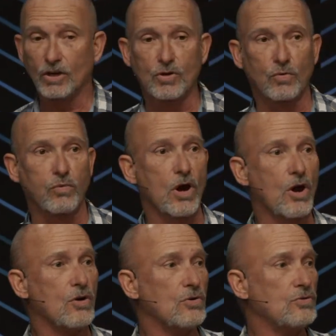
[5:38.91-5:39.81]

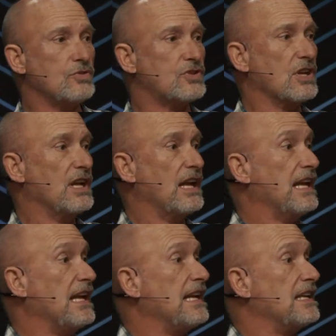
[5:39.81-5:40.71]
grows
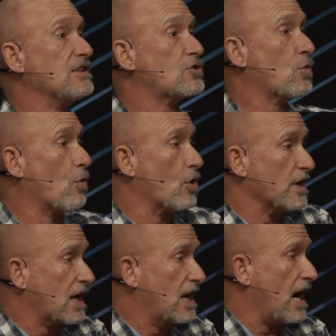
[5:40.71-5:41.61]
in
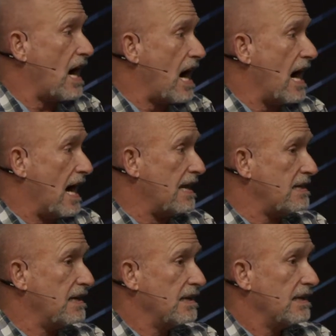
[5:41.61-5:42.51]
toward God,